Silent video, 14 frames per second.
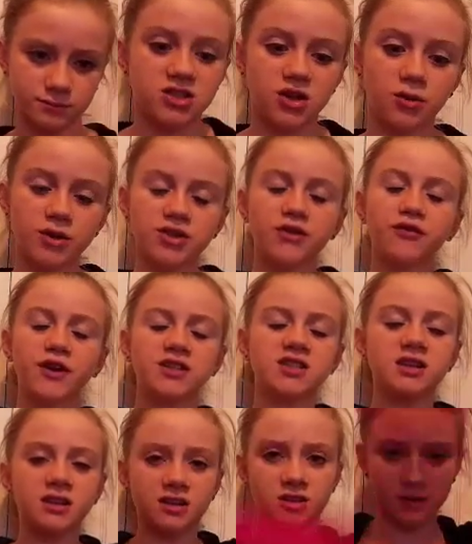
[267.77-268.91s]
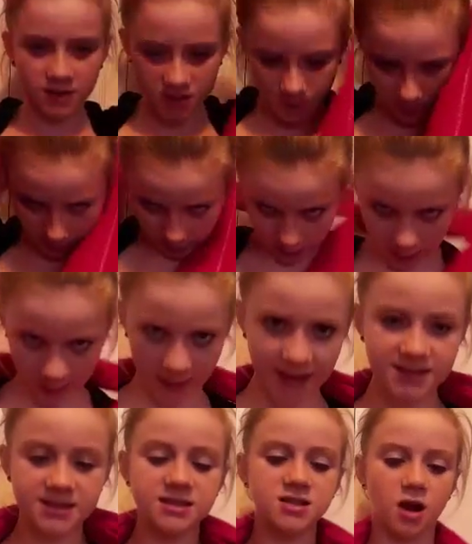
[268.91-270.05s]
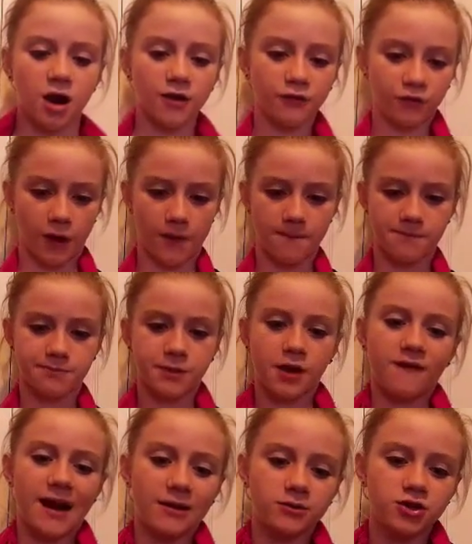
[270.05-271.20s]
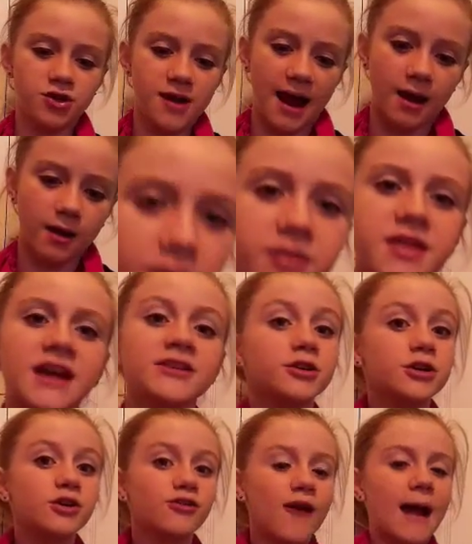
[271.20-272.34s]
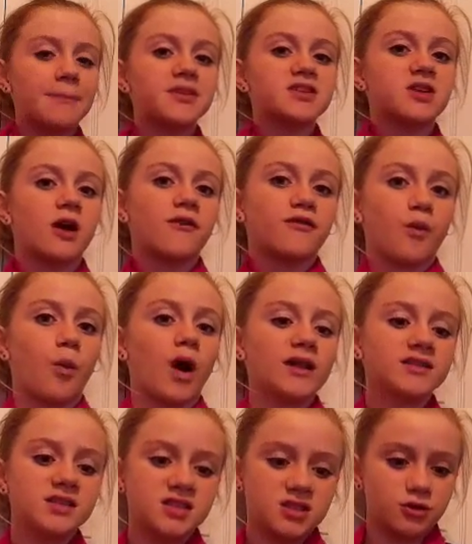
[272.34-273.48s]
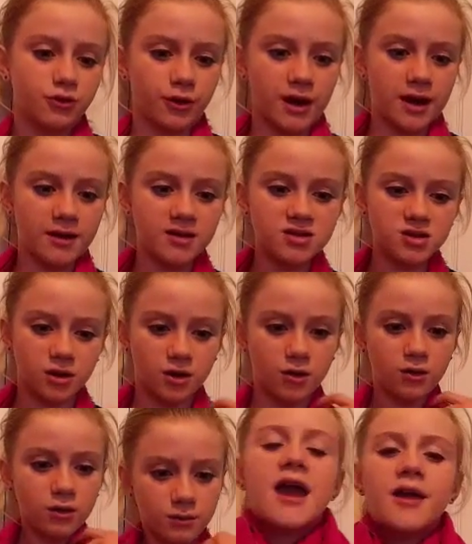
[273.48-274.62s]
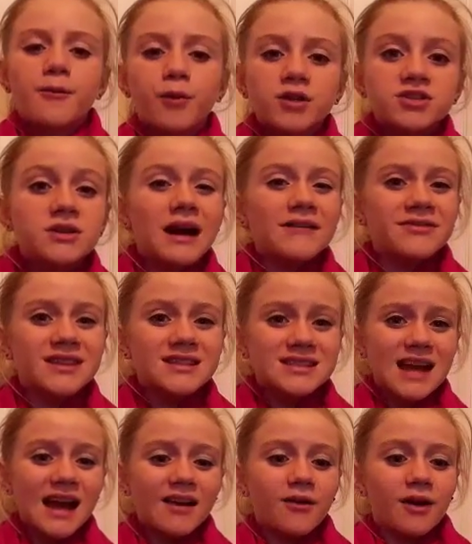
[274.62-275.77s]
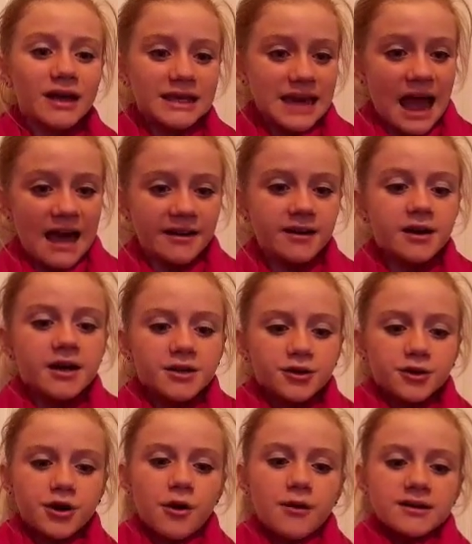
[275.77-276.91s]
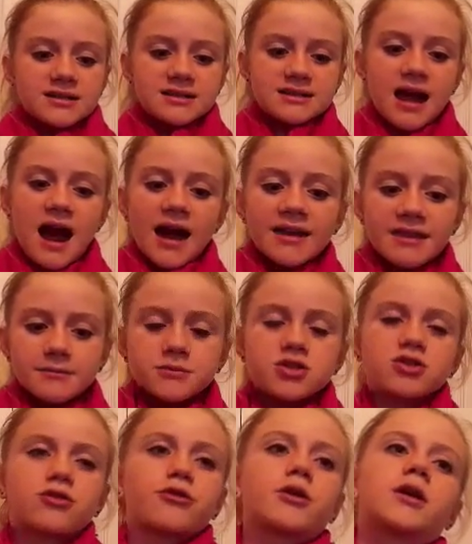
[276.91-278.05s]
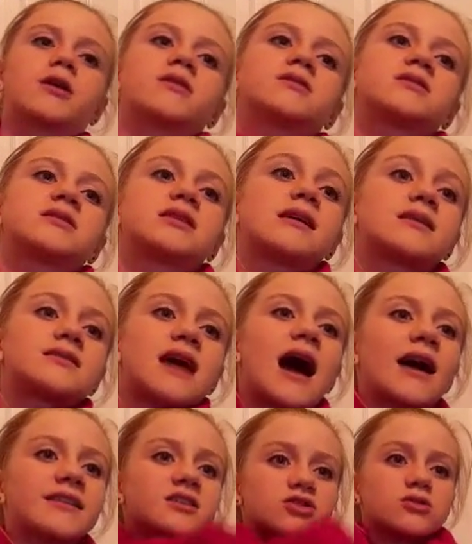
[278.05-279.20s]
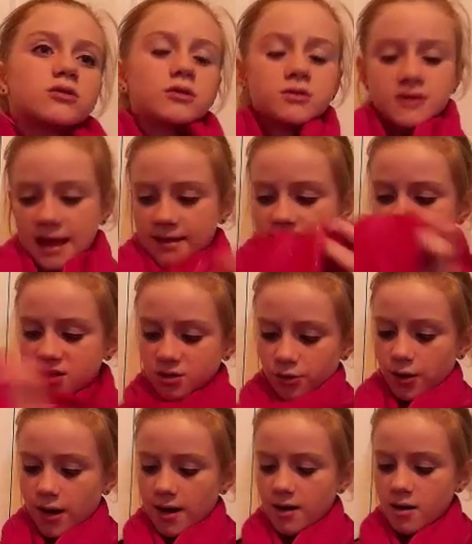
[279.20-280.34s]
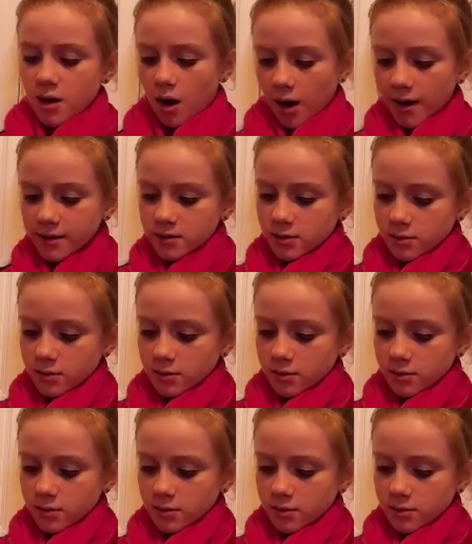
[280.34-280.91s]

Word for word: So what you're first going to do is place the scarf around your neck. Then you're going to wrap the scarf once to create a circle. Once you have this style again, you're going to tie them to create, tie the two loose ends to create a knot.